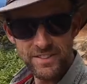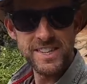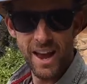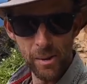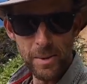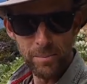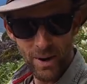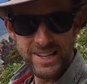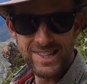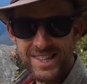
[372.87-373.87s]
have to say, I'm
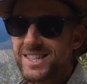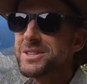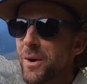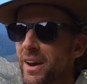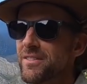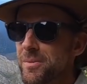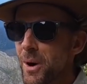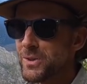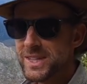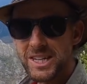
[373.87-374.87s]
impressed. This is one of the
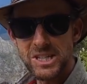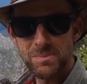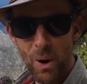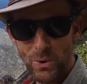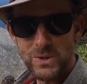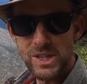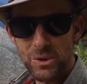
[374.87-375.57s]
most exposed